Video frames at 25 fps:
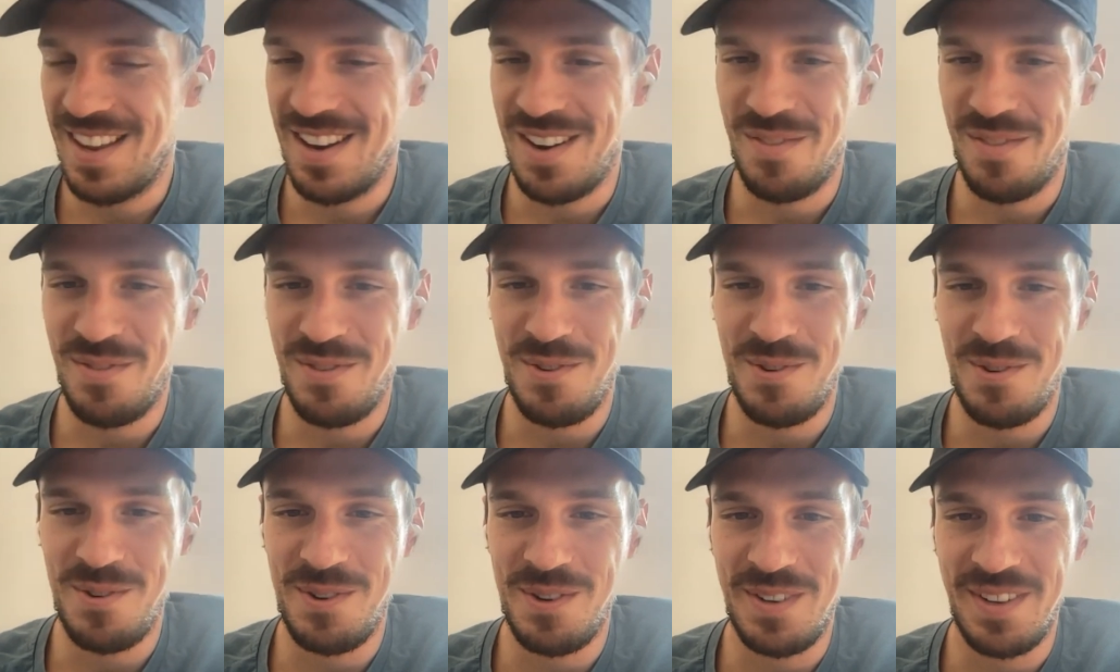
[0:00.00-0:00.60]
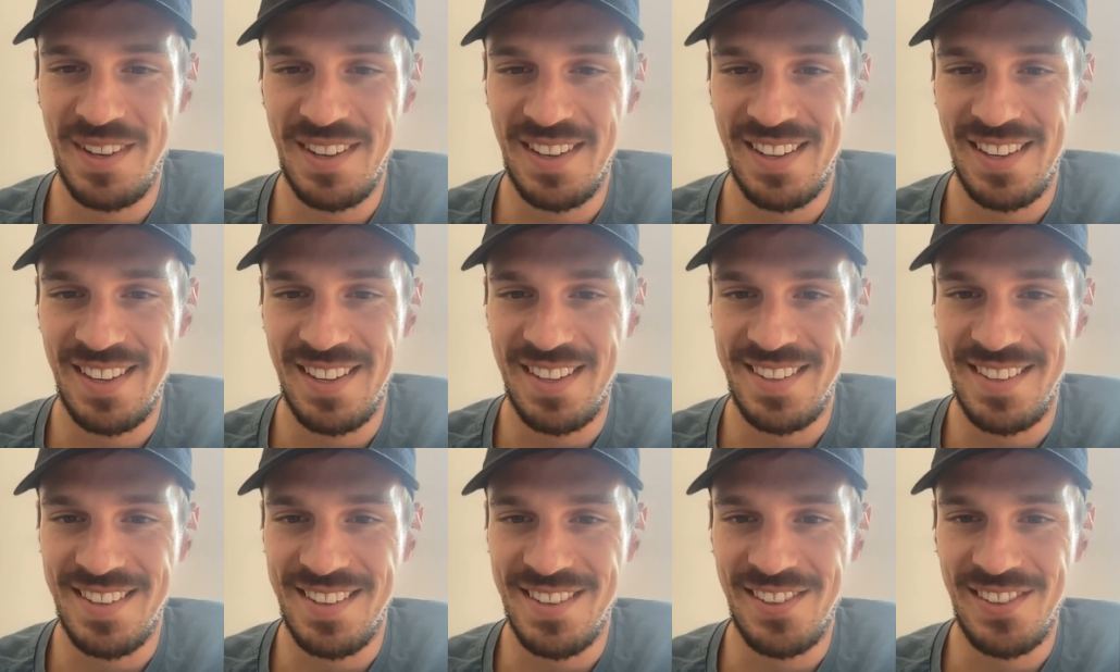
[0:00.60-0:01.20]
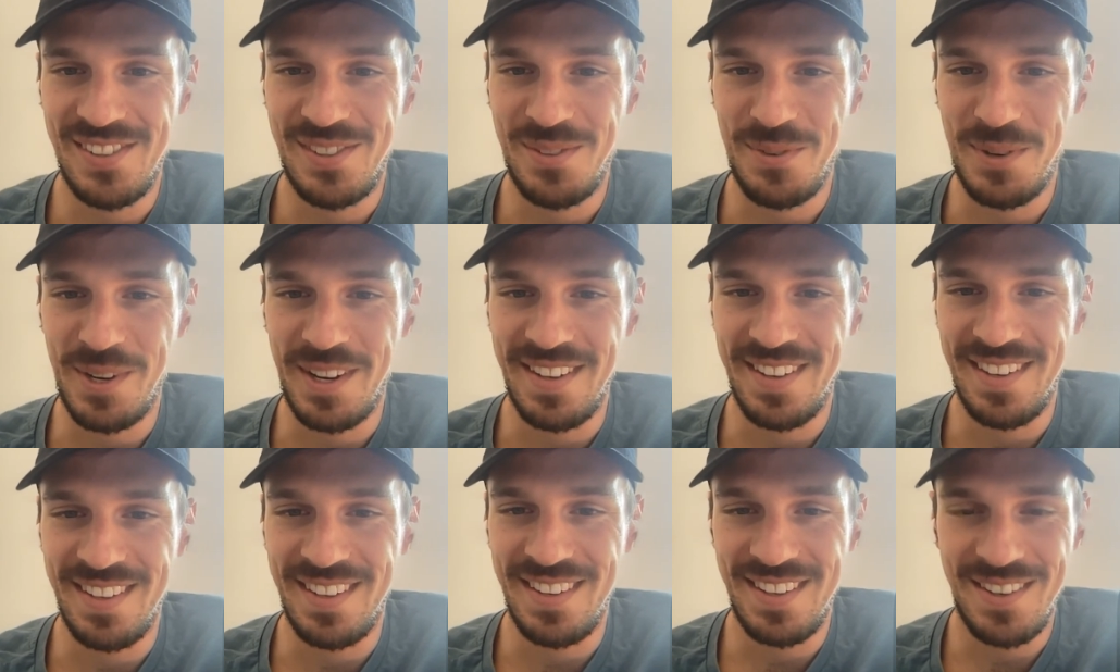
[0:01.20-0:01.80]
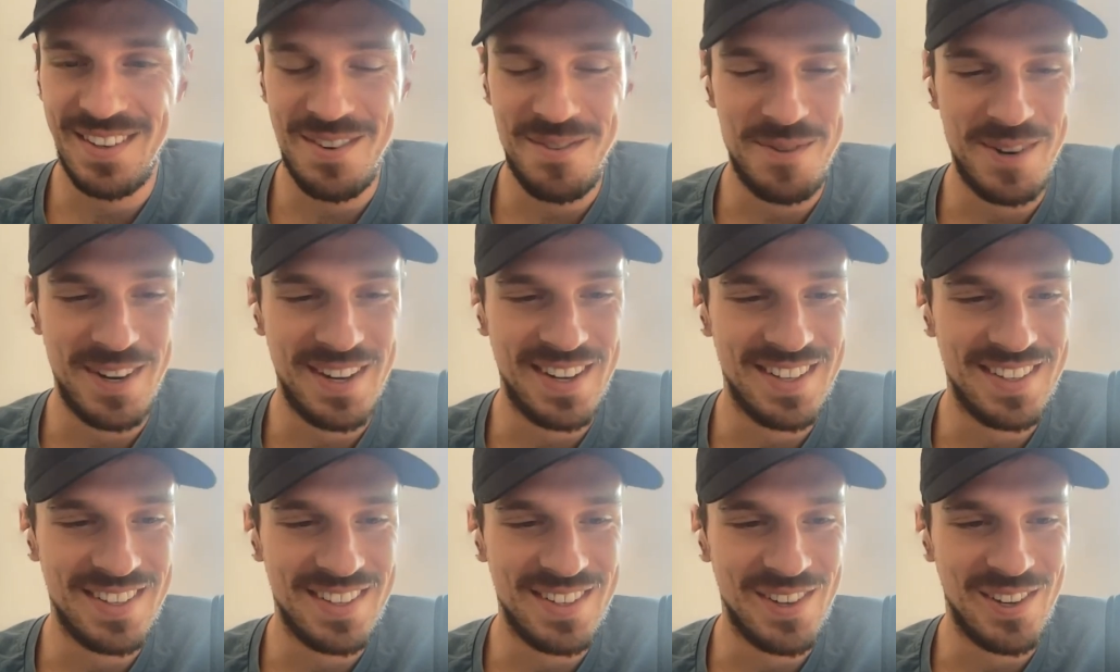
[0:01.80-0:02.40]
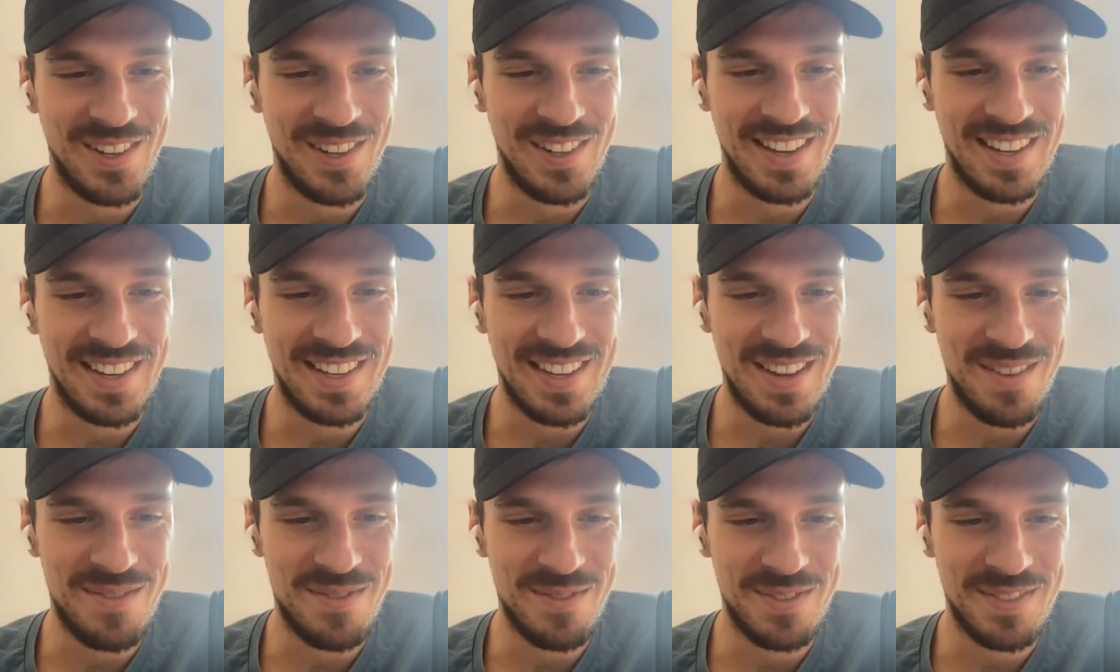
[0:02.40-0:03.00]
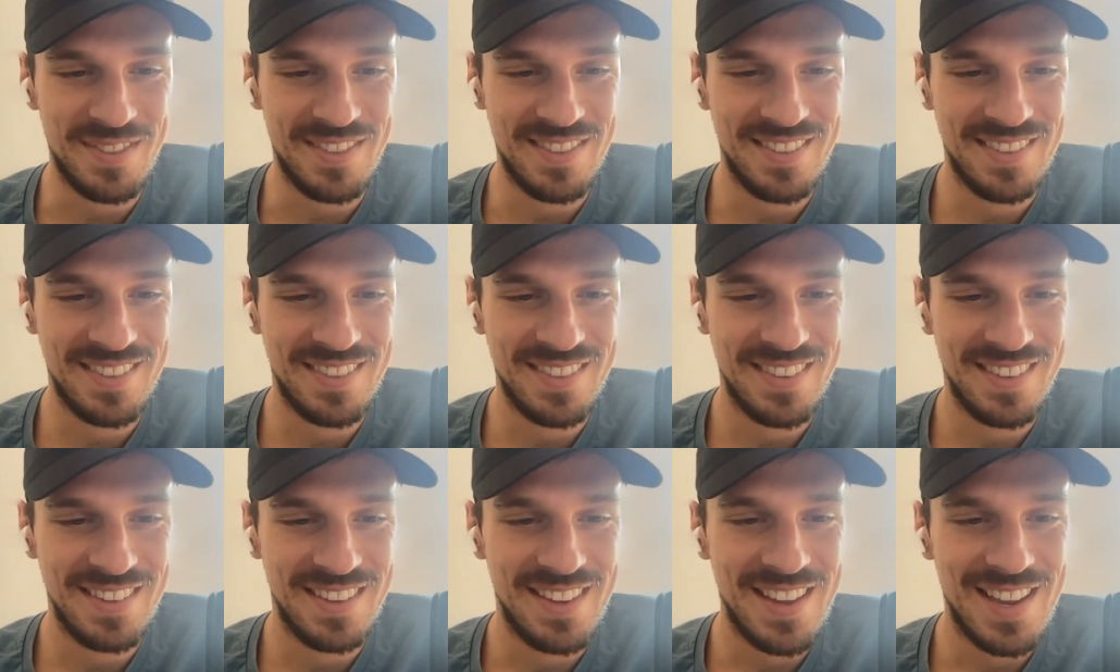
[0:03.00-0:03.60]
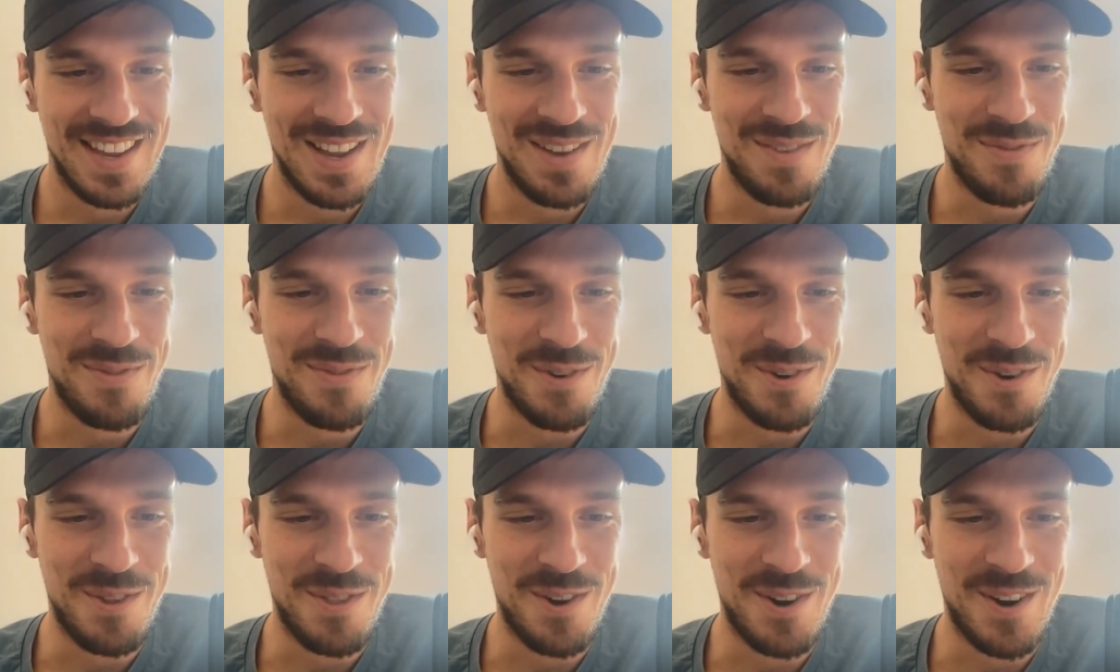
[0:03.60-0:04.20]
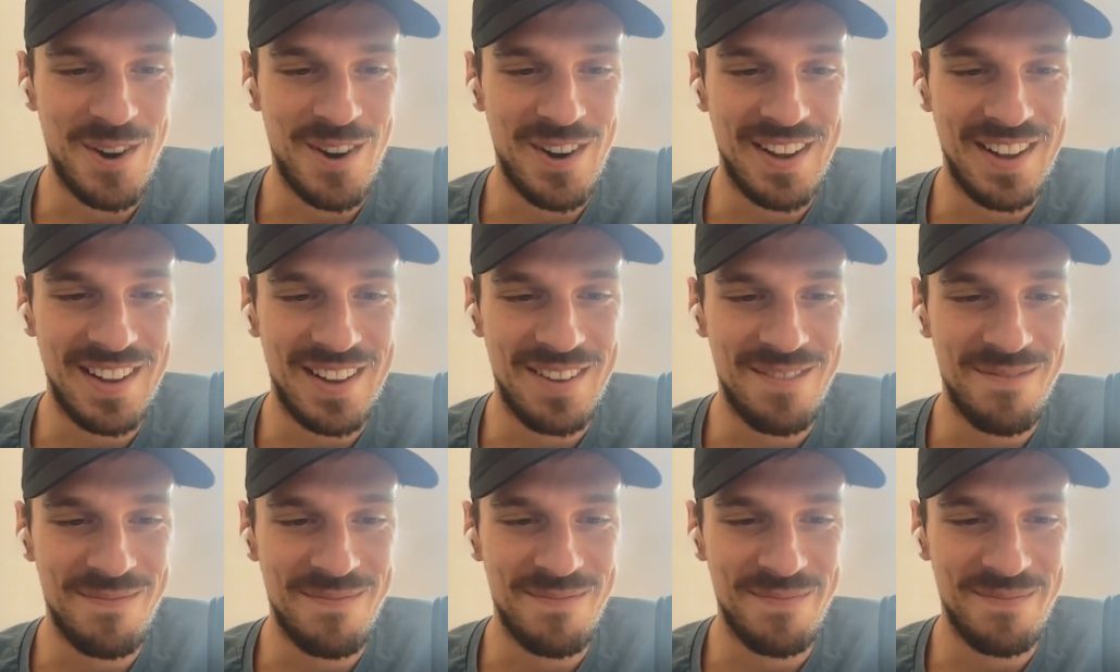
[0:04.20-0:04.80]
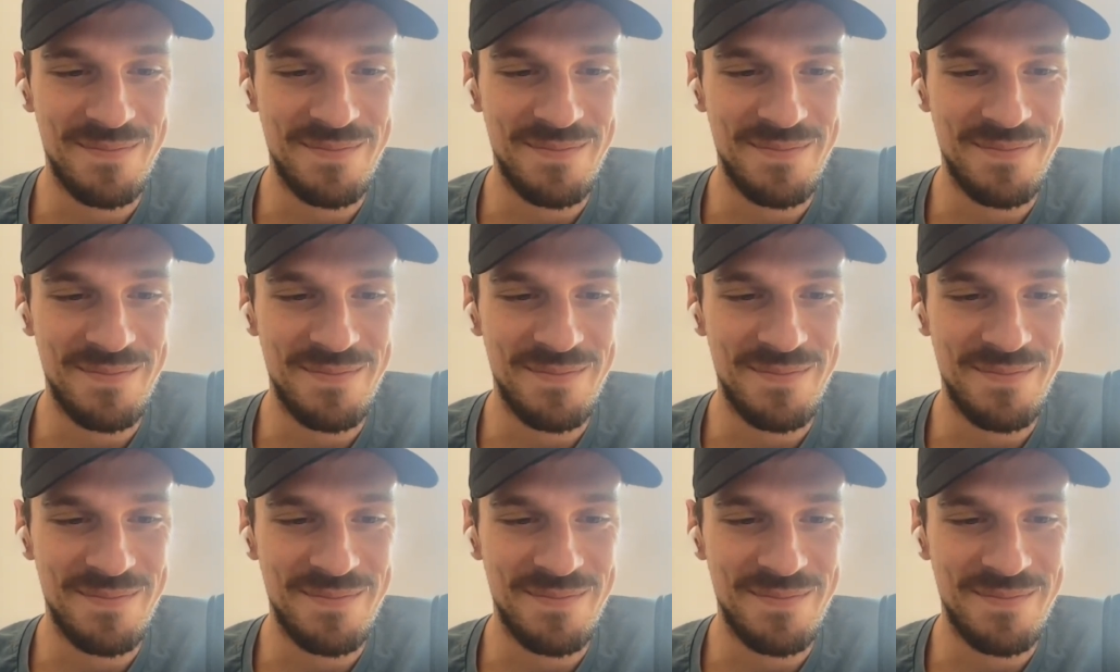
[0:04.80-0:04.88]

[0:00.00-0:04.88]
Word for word: a few years when it's all like even further